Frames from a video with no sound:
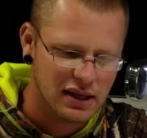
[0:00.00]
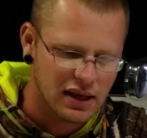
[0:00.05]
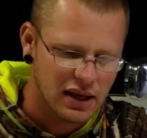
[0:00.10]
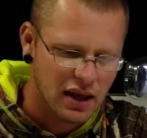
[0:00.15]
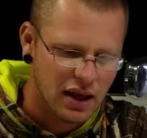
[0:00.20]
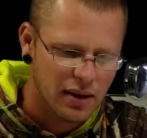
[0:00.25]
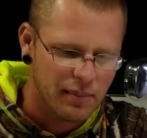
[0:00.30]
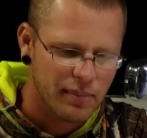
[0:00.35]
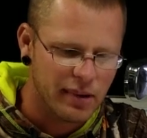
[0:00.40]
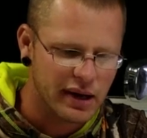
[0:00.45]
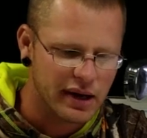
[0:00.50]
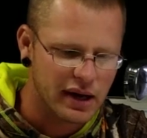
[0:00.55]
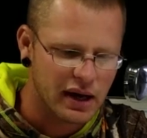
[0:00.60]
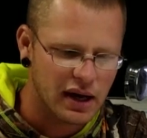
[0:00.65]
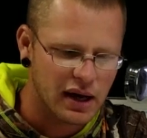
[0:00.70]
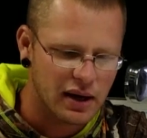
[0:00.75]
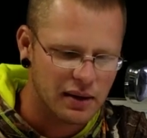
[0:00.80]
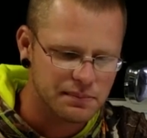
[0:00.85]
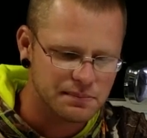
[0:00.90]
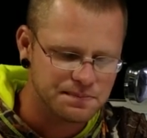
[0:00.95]
But
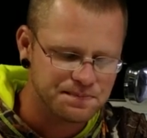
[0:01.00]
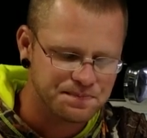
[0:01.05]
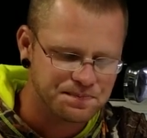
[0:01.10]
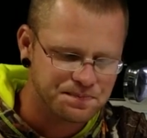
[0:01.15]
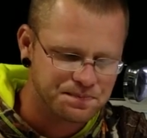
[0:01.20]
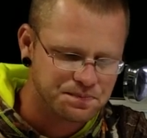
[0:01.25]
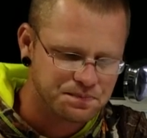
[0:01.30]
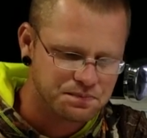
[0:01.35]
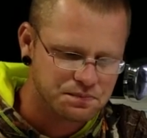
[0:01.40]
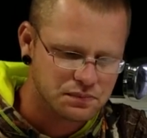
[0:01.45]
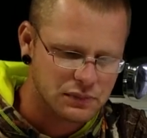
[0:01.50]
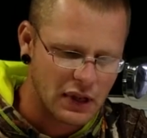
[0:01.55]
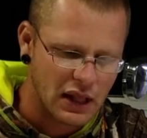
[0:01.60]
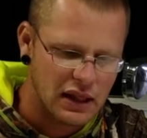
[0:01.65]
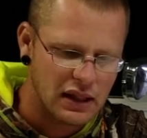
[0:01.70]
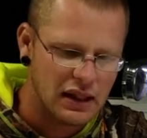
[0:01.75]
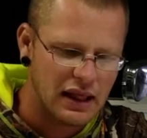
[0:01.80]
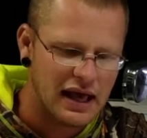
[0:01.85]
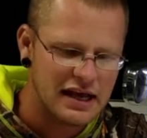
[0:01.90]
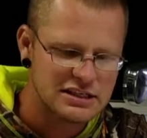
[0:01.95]

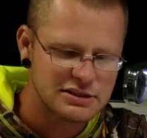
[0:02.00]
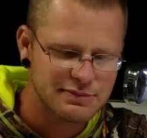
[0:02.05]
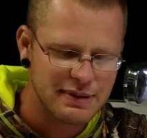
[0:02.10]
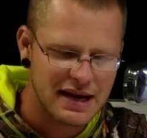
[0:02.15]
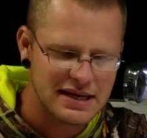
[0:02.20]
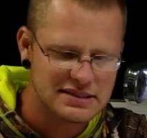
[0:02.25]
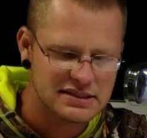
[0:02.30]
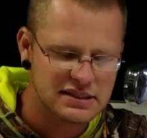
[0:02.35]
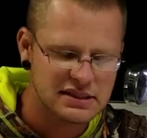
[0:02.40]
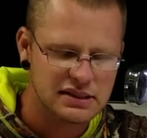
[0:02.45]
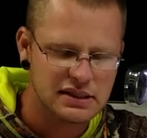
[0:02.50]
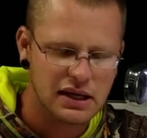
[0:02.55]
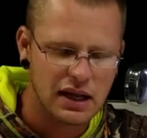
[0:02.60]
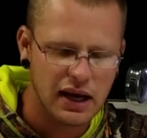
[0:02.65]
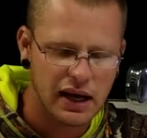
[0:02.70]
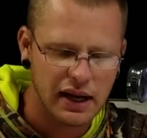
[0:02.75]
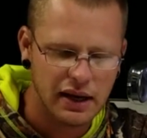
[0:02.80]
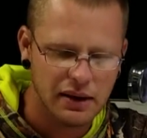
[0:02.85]
last pass of the night,